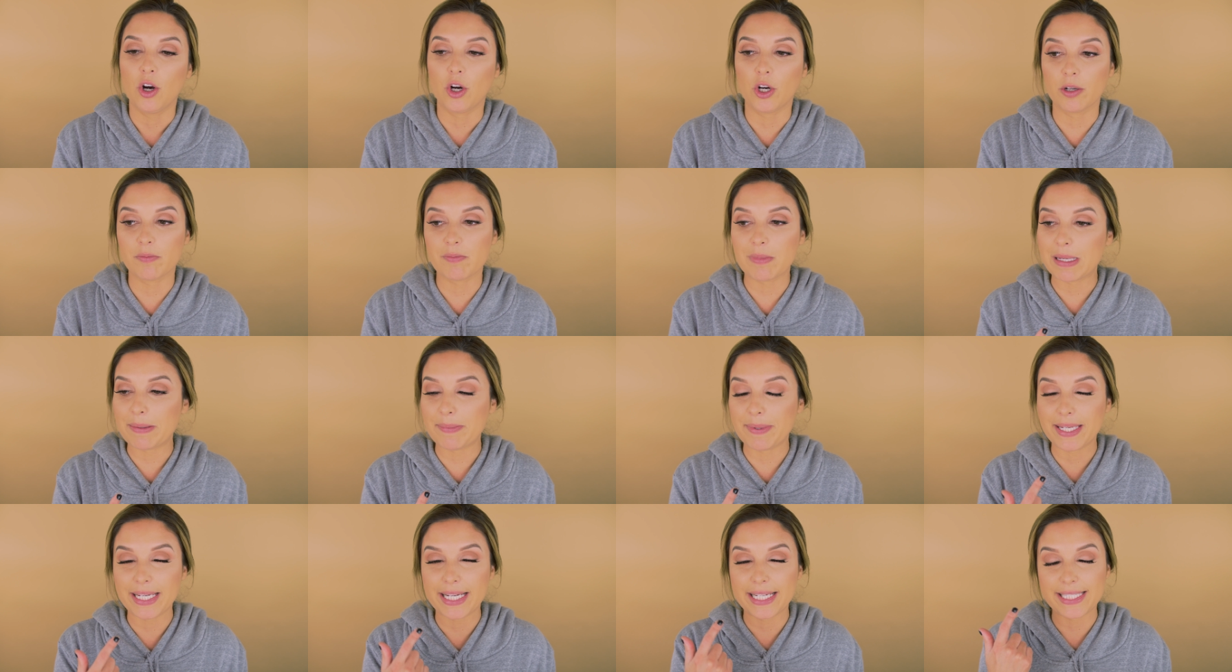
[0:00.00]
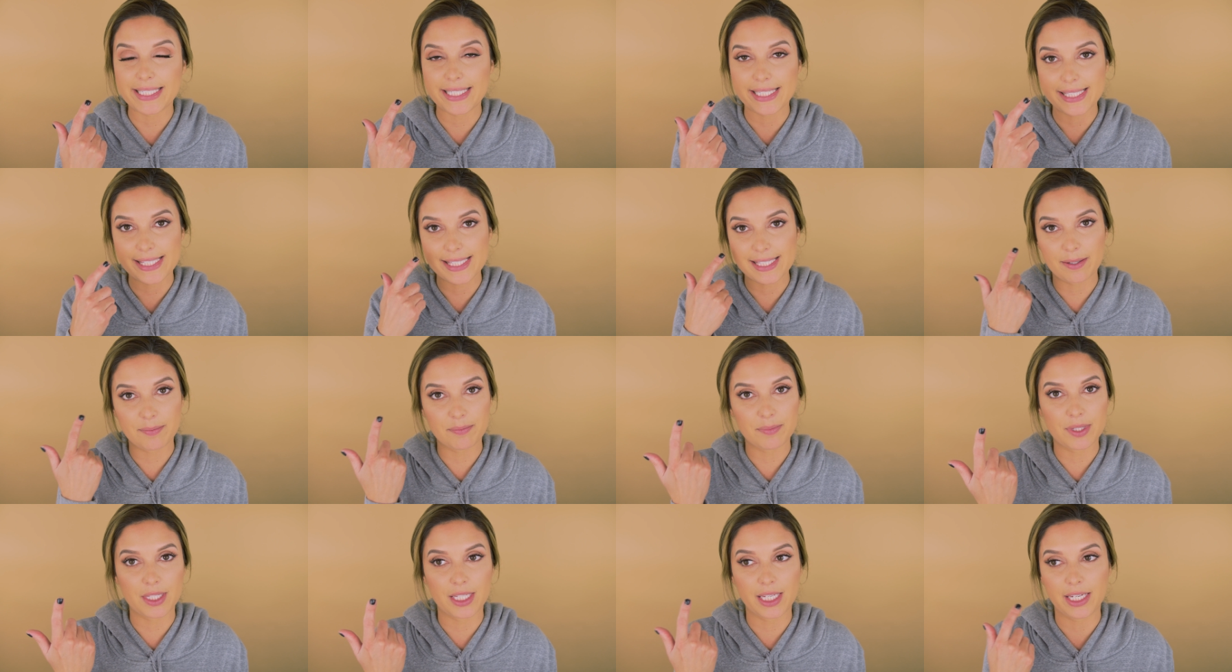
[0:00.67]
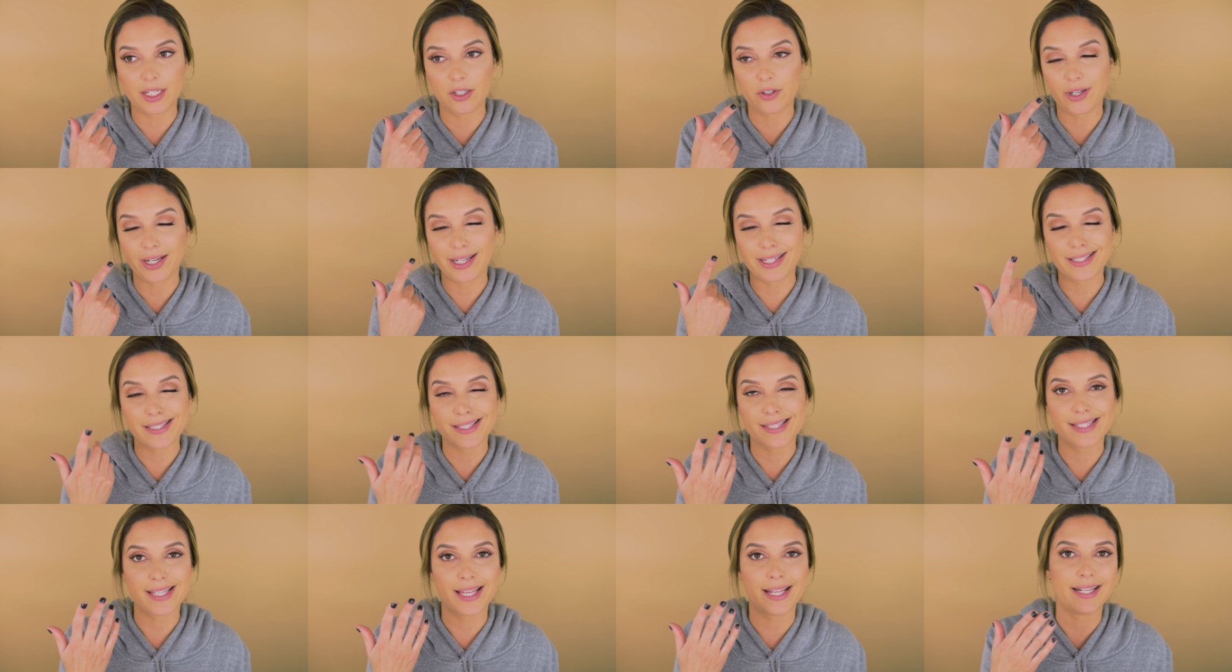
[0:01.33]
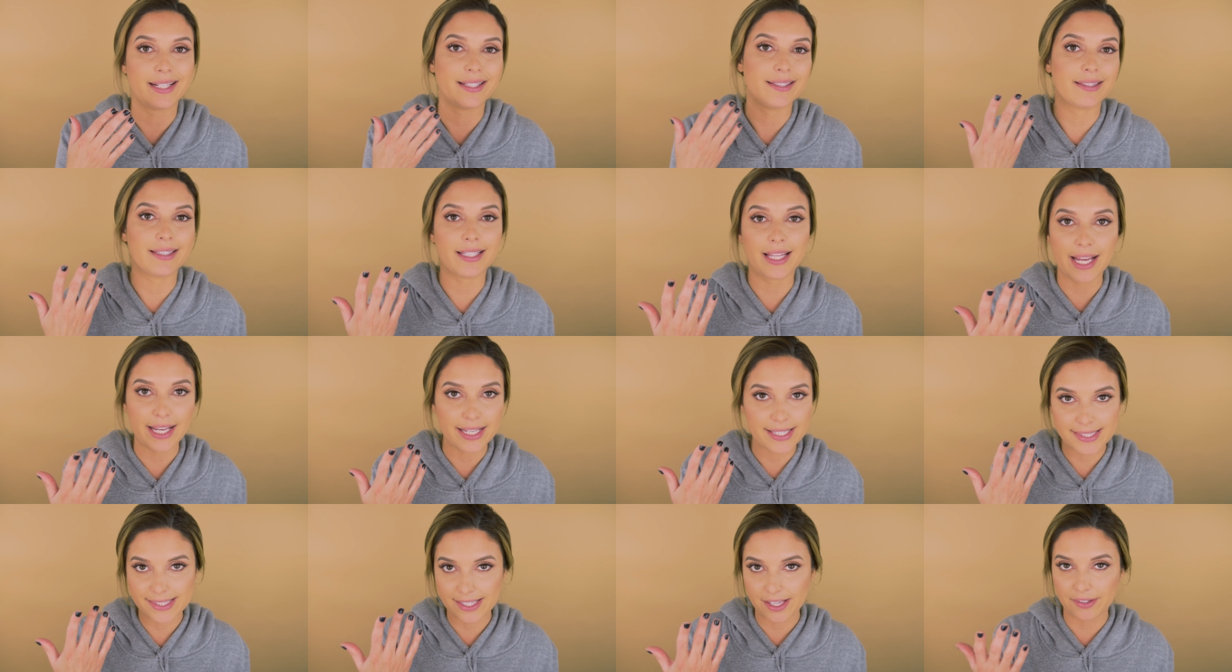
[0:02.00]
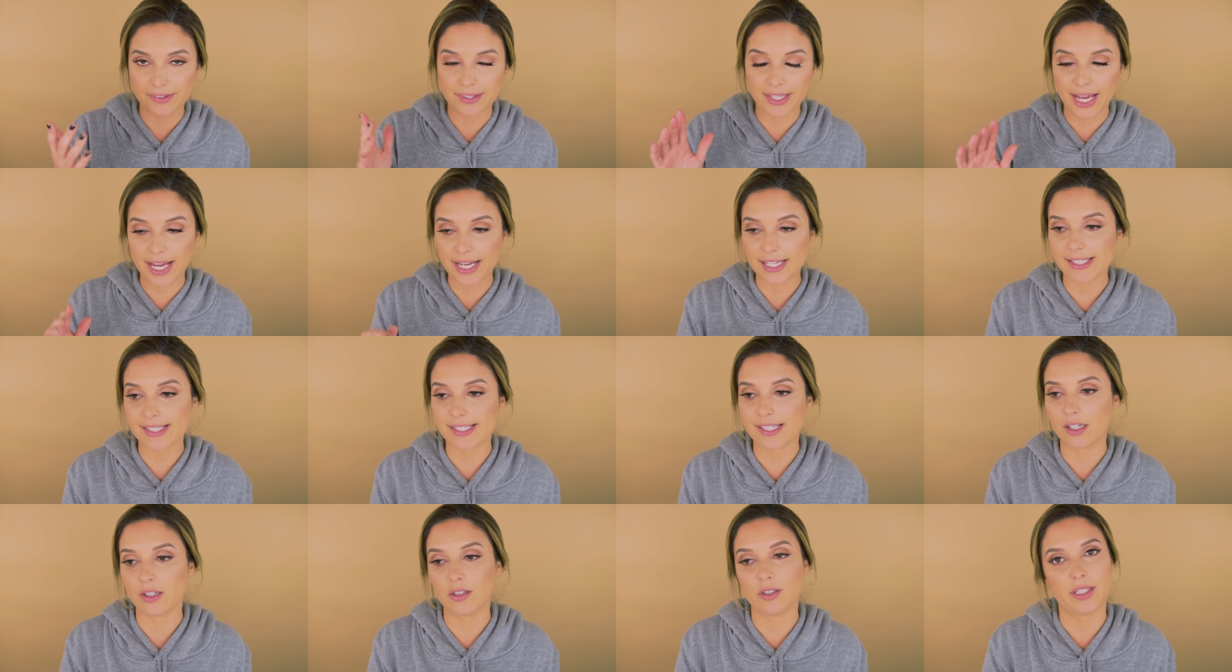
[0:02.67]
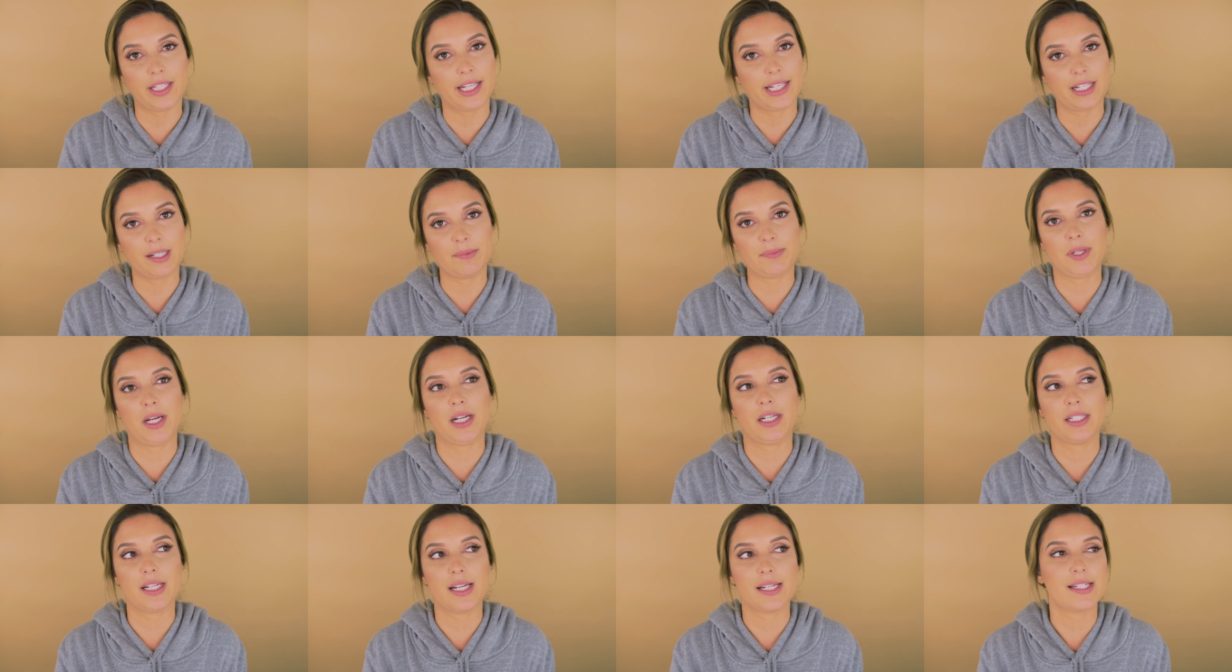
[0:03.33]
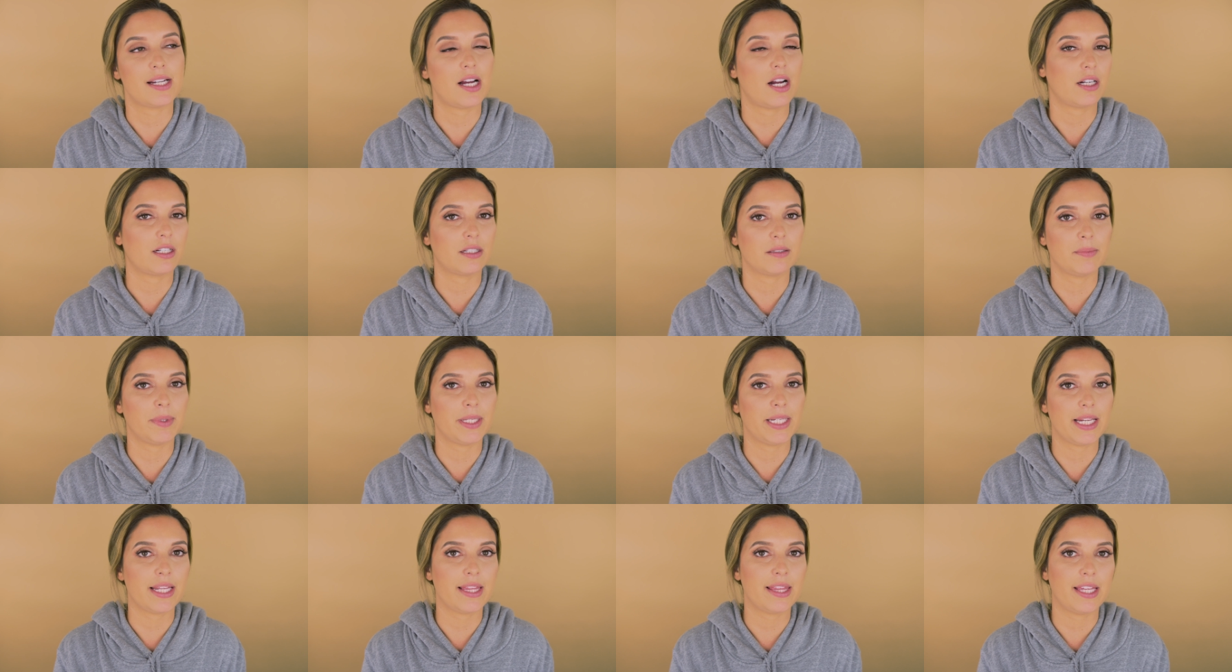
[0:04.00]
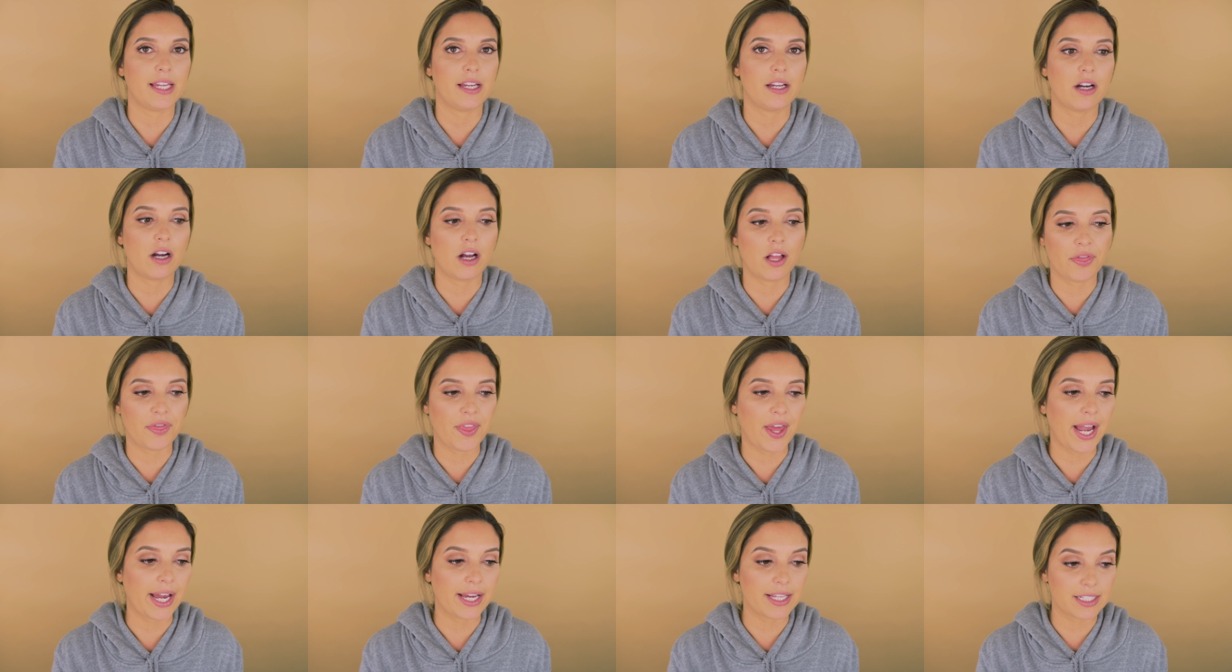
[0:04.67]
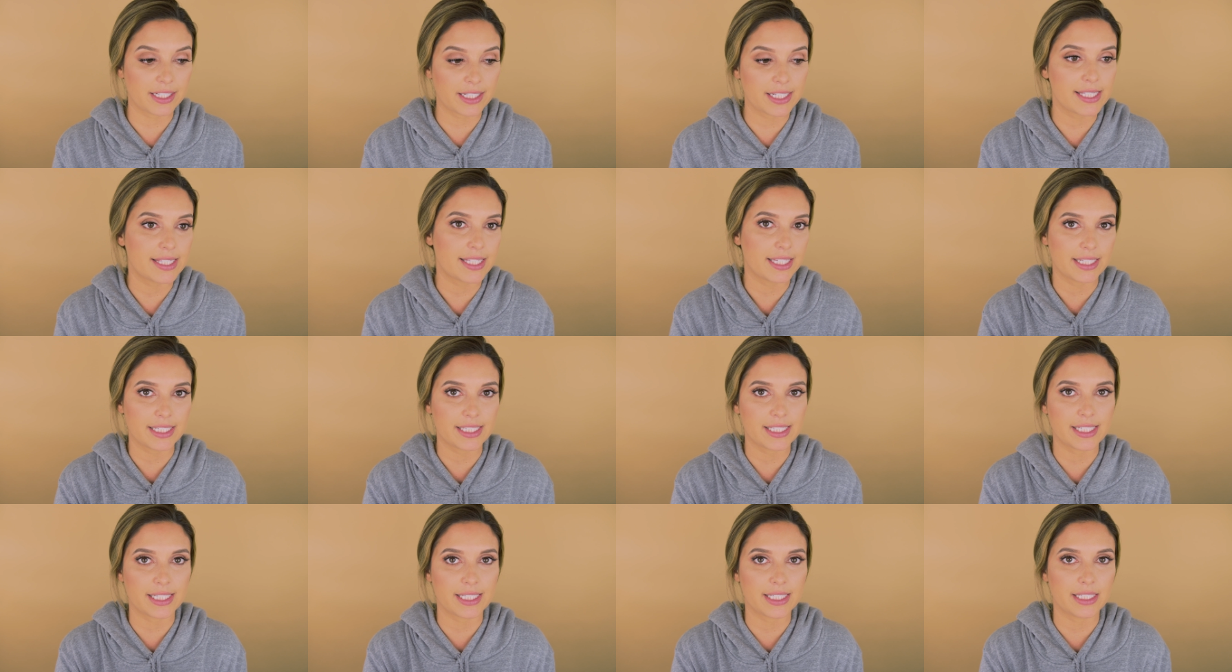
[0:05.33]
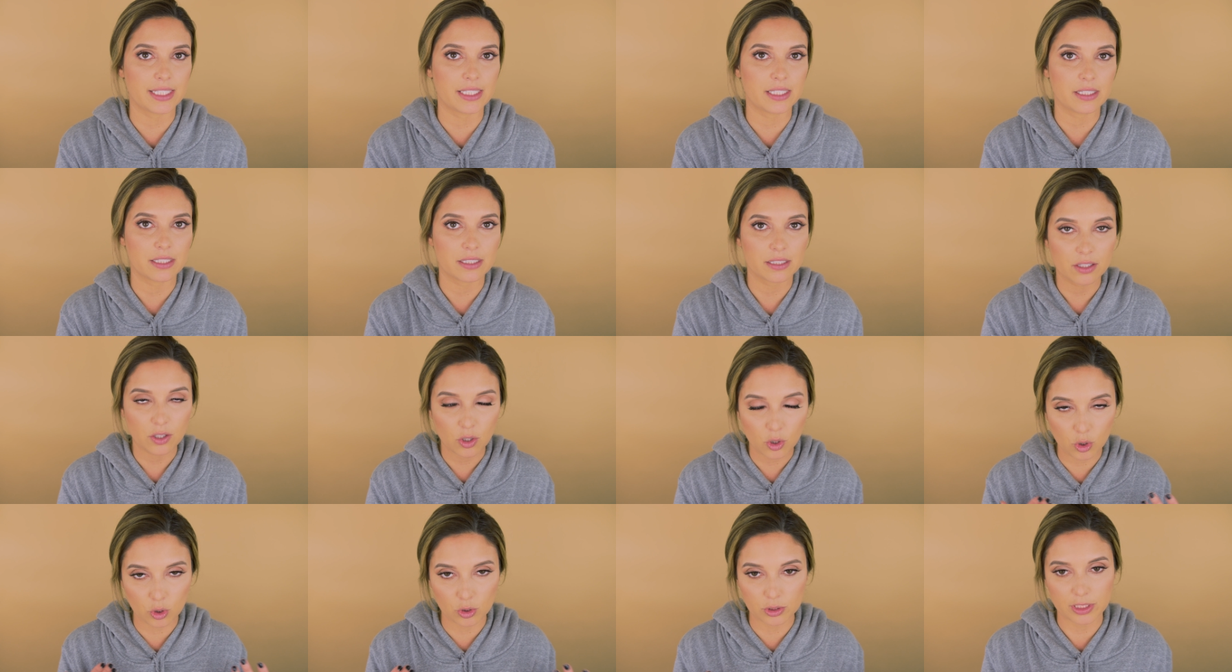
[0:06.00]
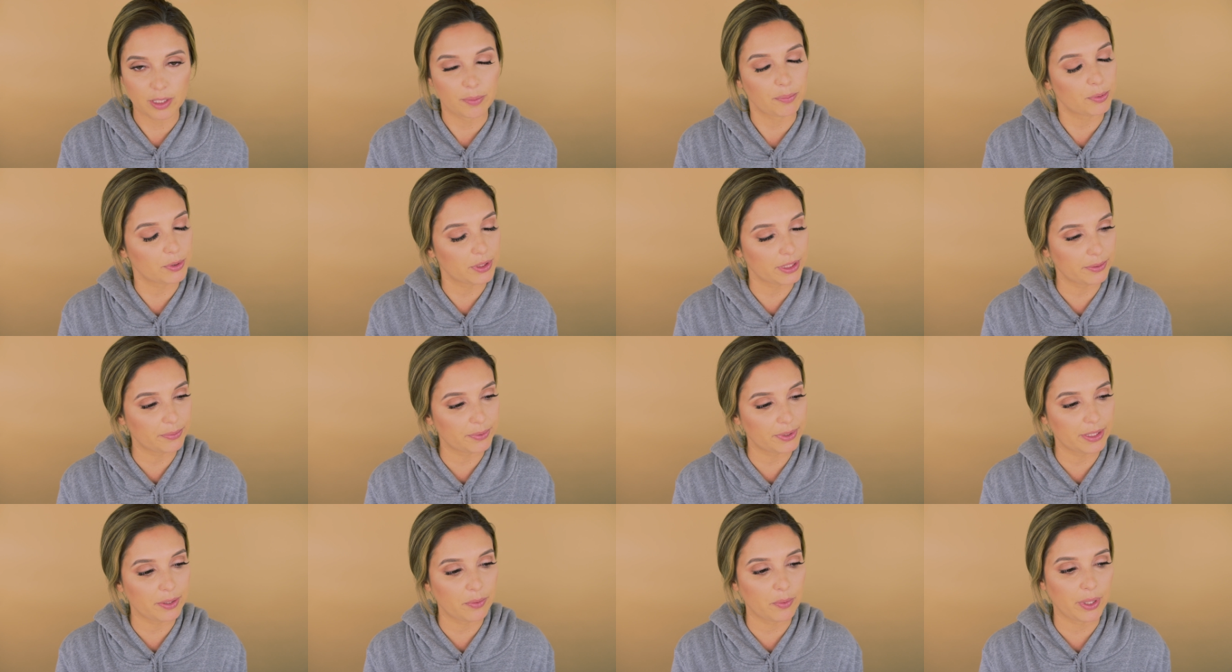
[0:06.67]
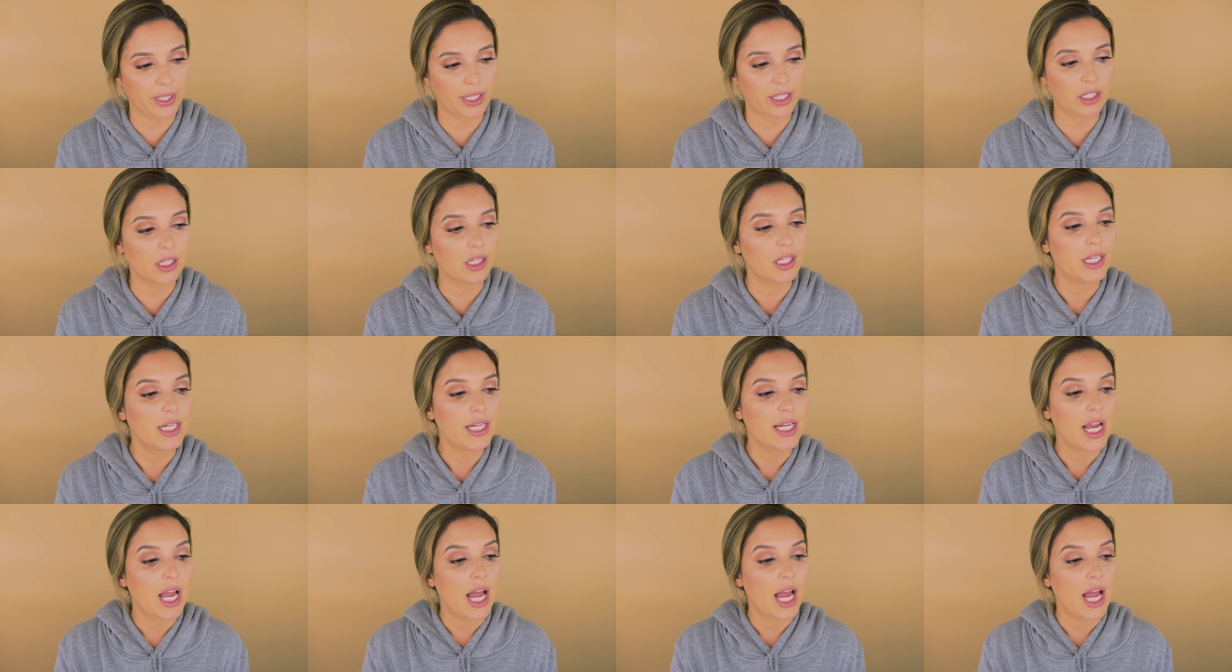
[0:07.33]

or maybe I did something or I said it less on that. So like I'm not gonna dock them anything on that because it did hold up really, really well.